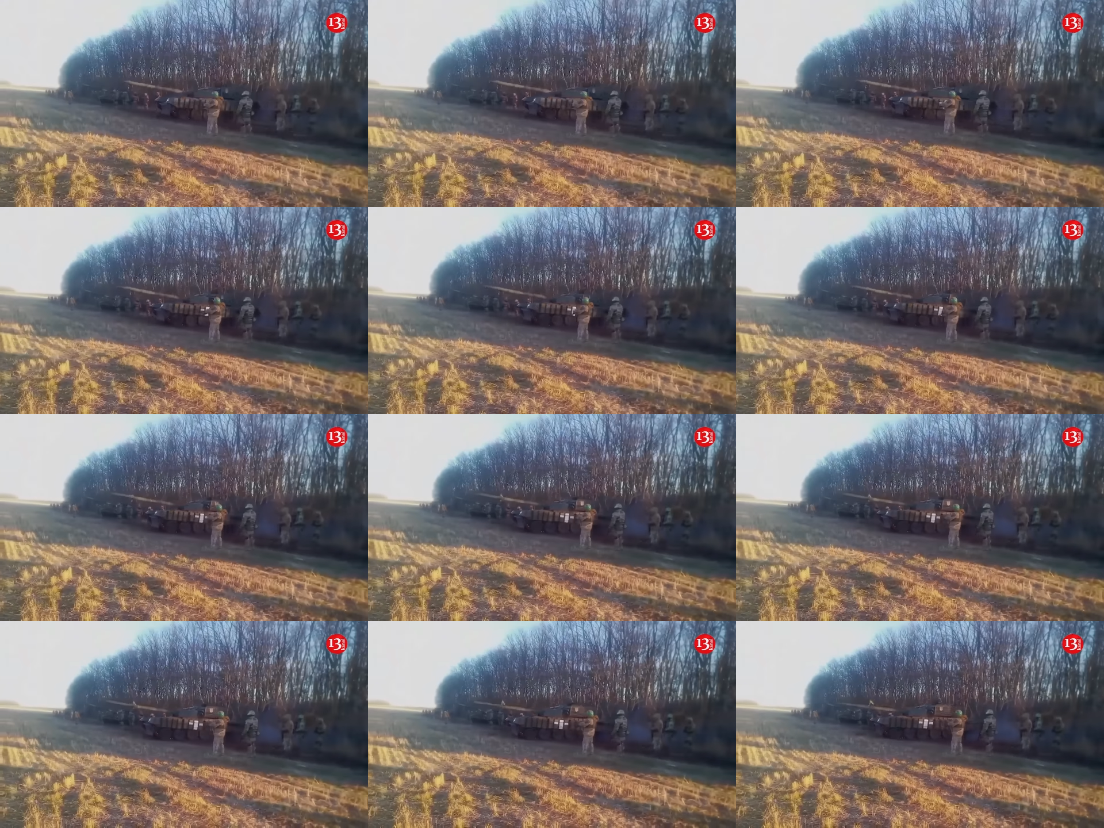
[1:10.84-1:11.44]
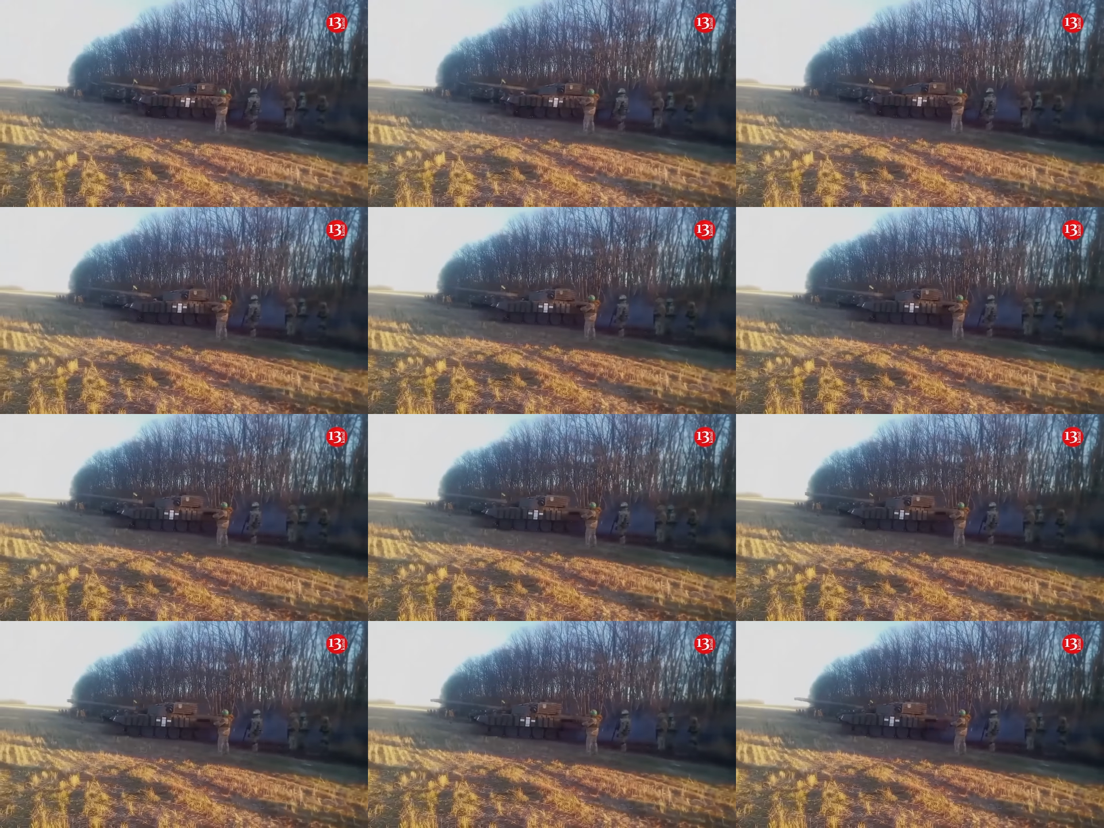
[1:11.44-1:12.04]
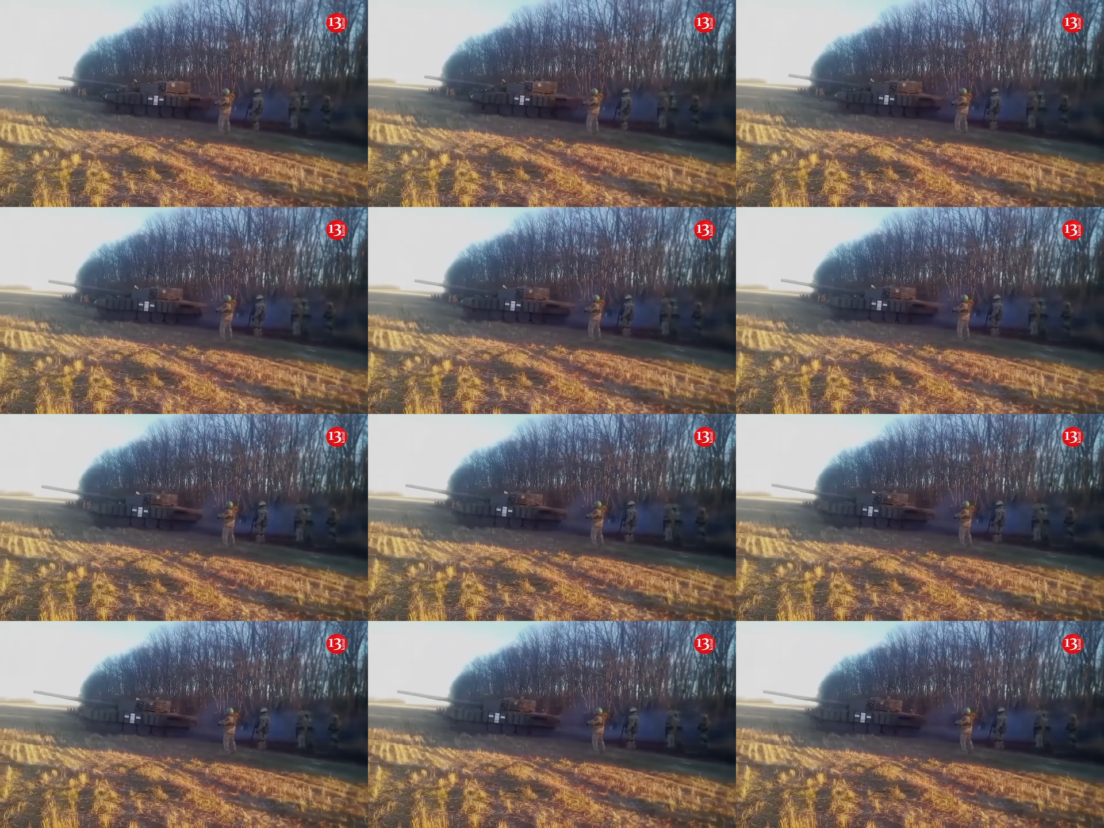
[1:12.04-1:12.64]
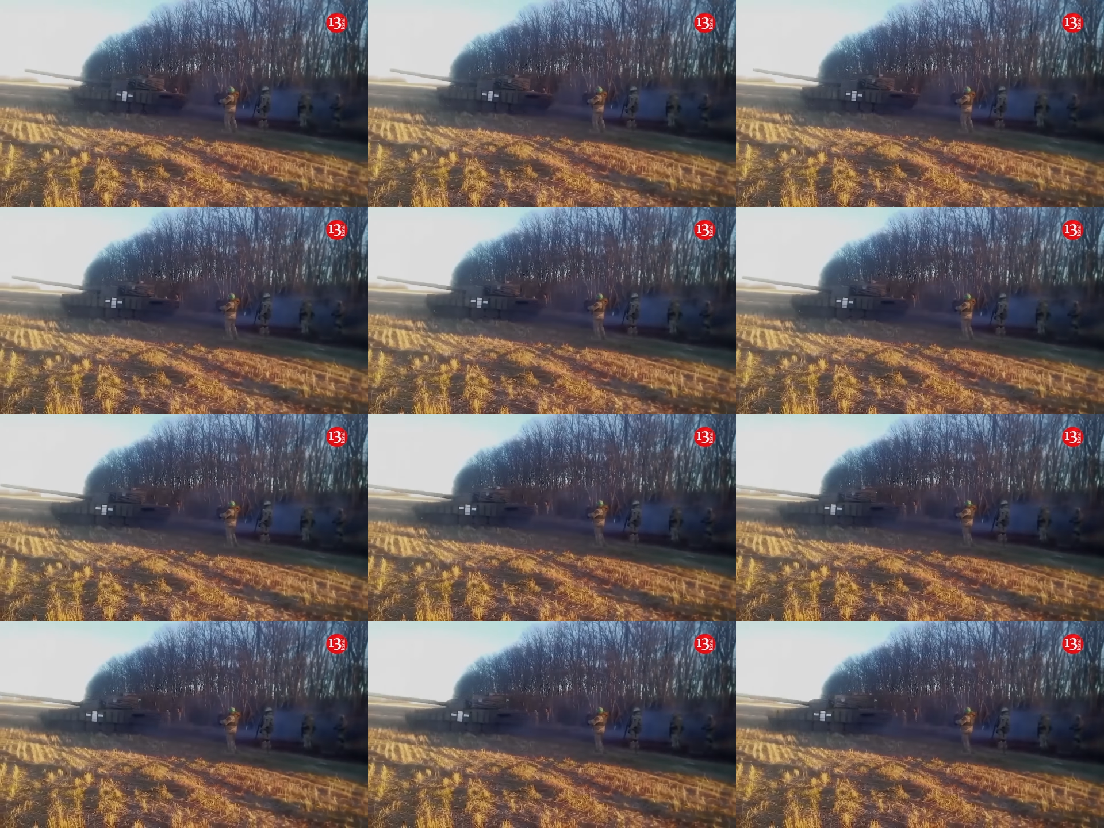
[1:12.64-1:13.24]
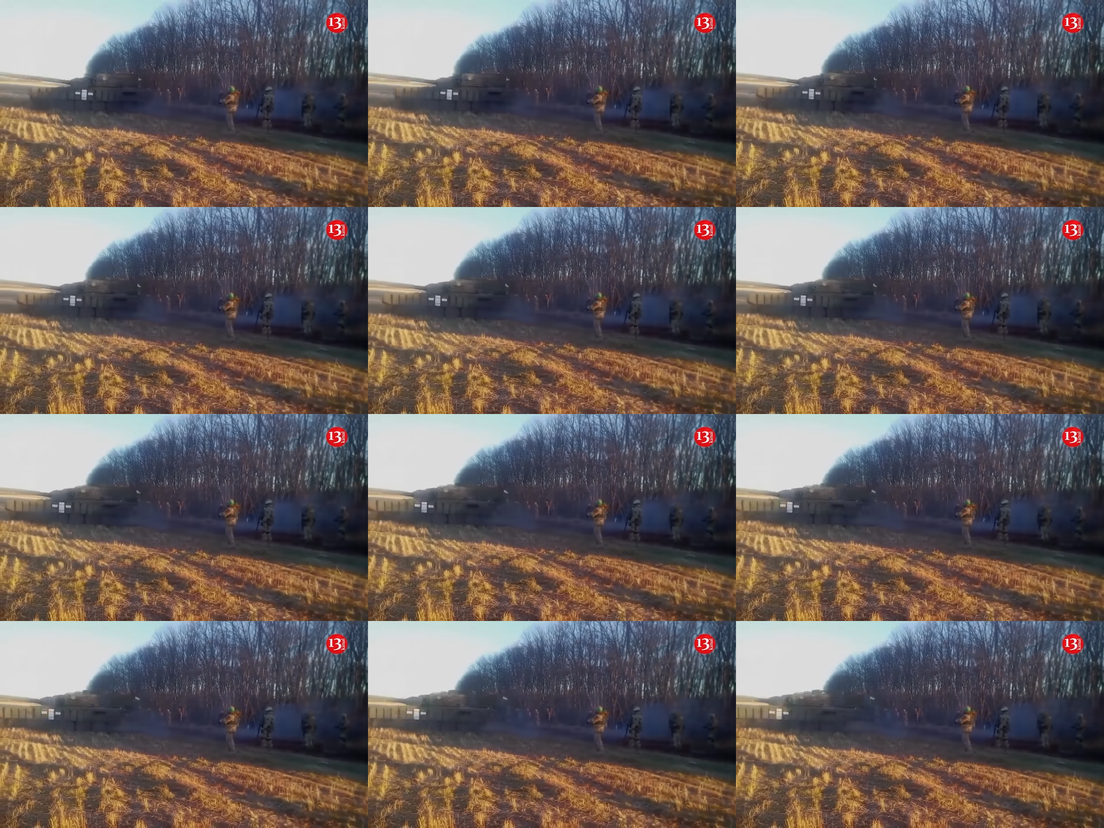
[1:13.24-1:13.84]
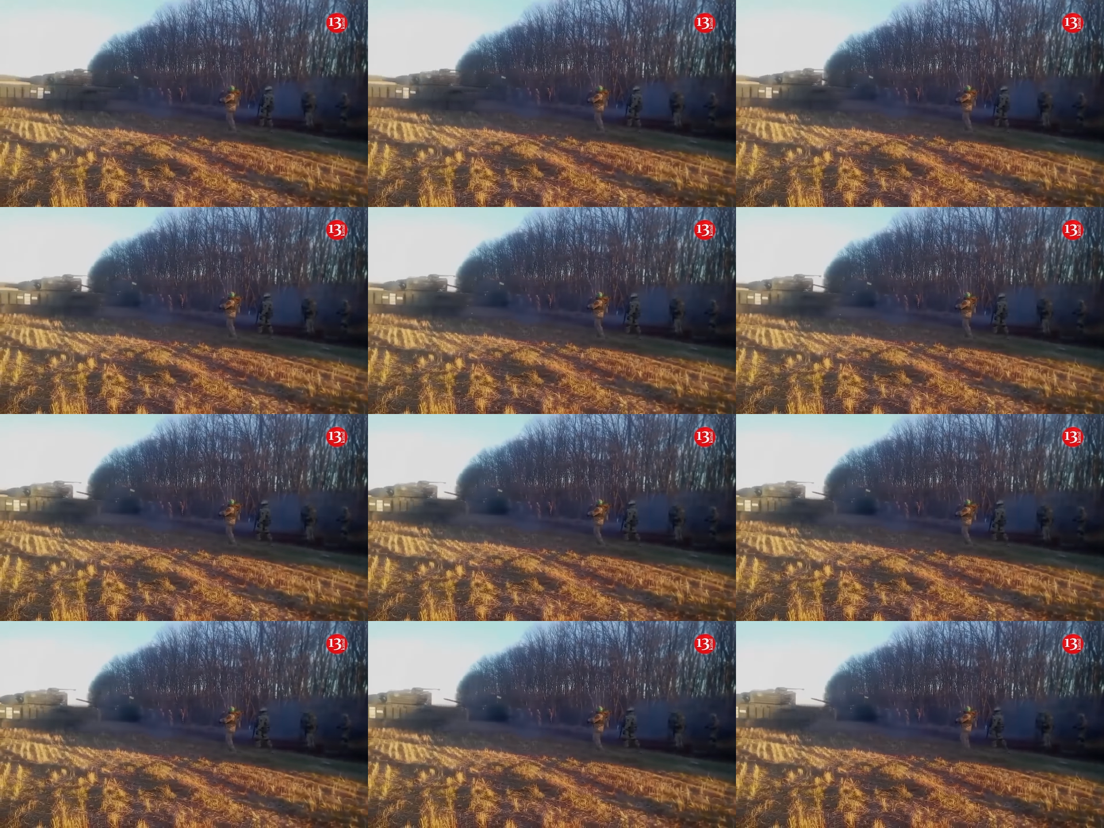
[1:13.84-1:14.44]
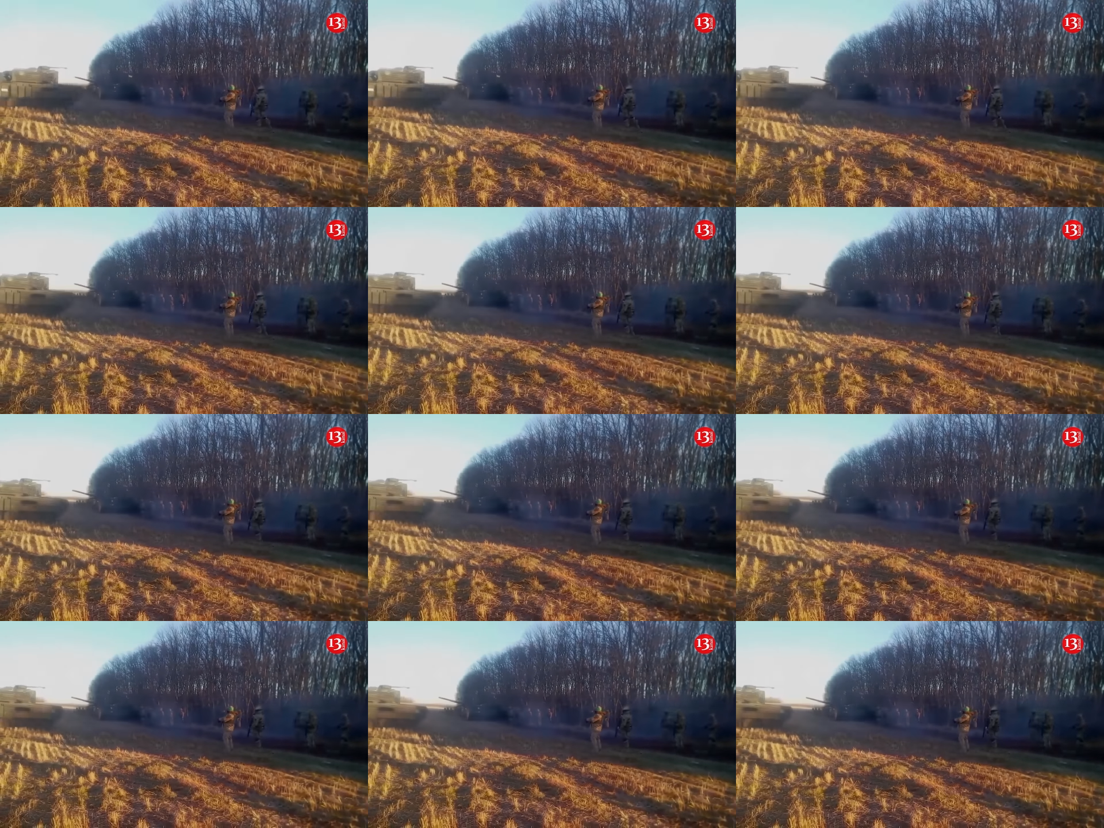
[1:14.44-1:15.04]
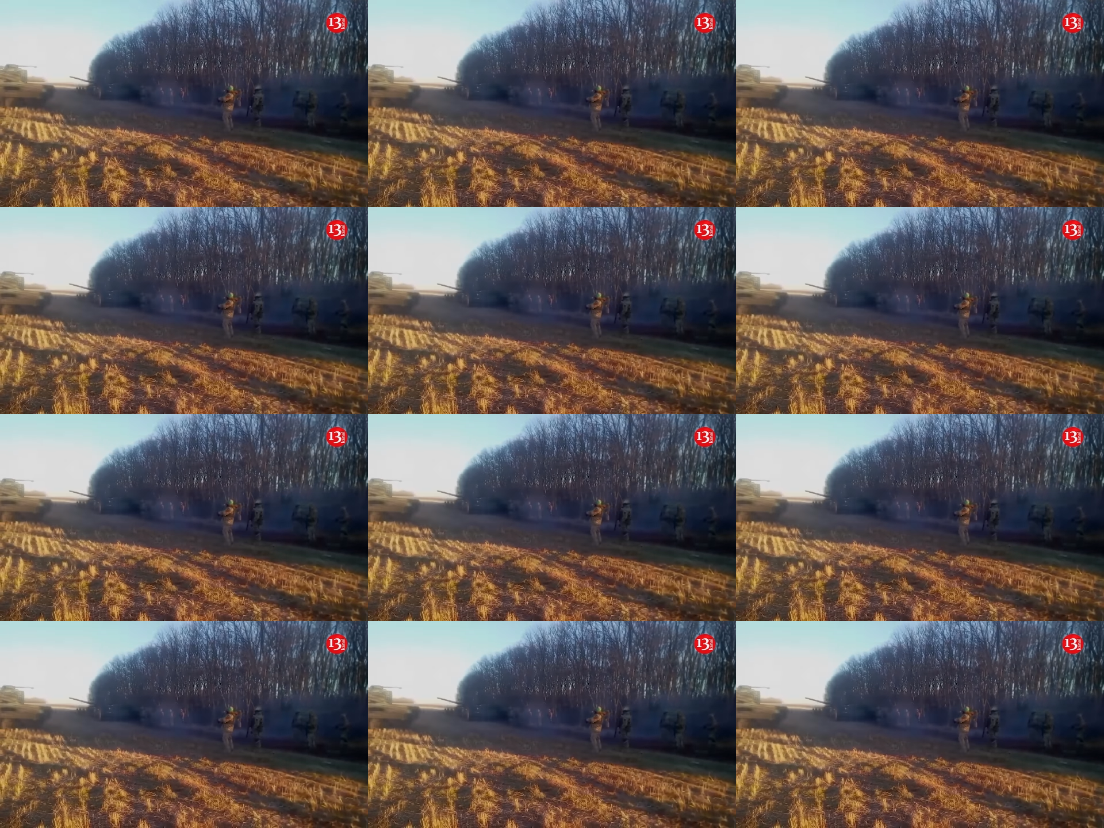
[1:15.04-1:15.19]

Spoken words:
[unreadable: no face in view]